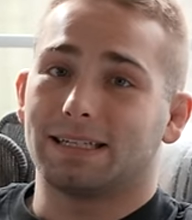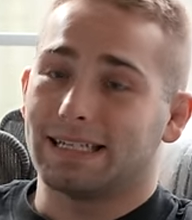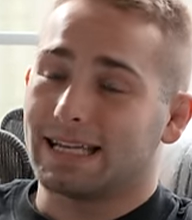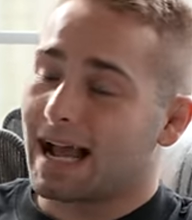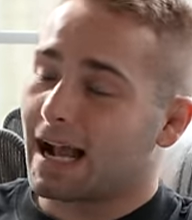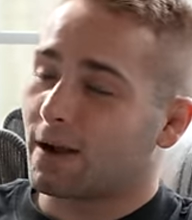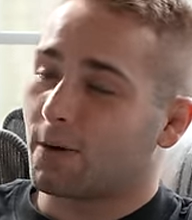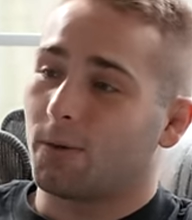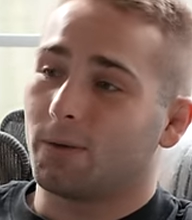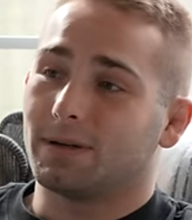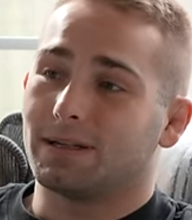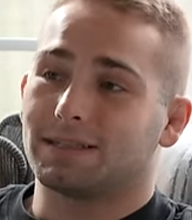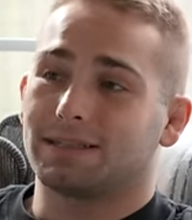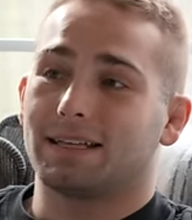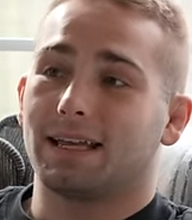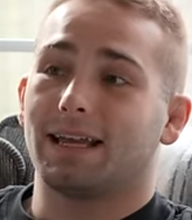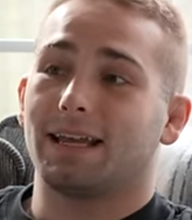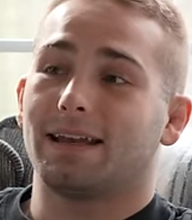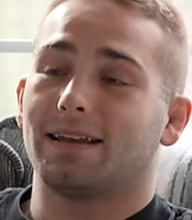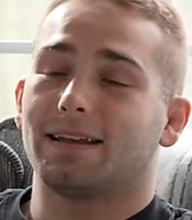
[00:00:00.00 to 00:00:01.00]
to not going to
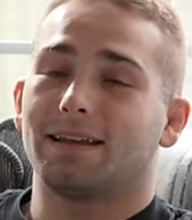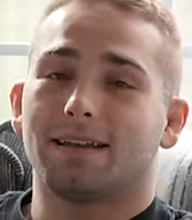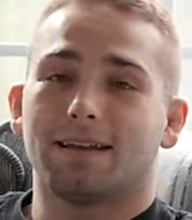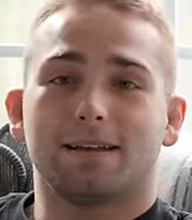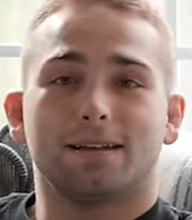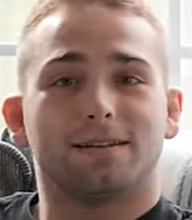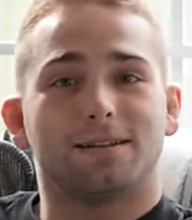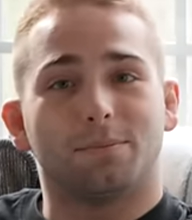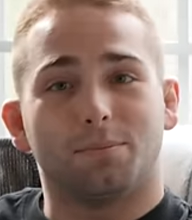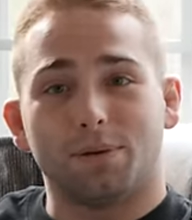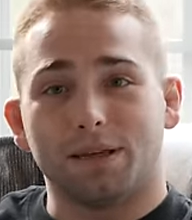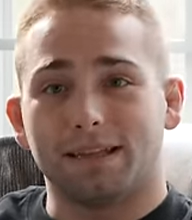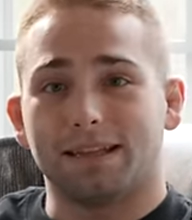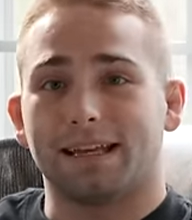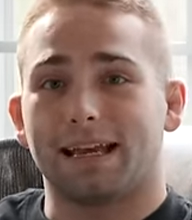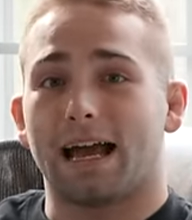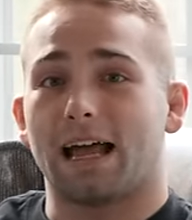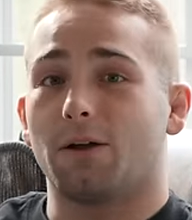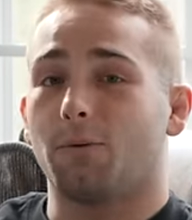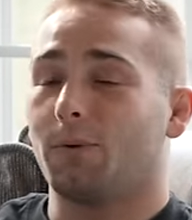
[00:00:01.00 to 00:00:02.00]
state to being the
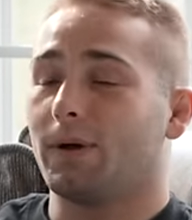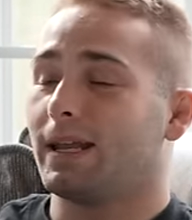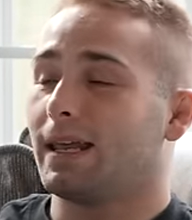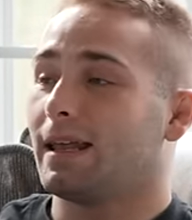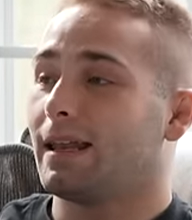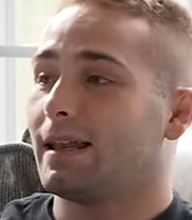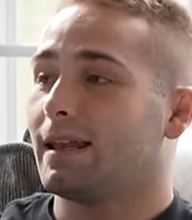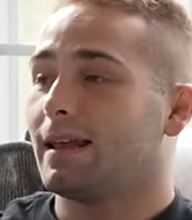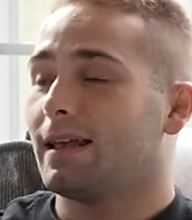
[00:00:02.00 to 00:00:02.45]
guy to win it,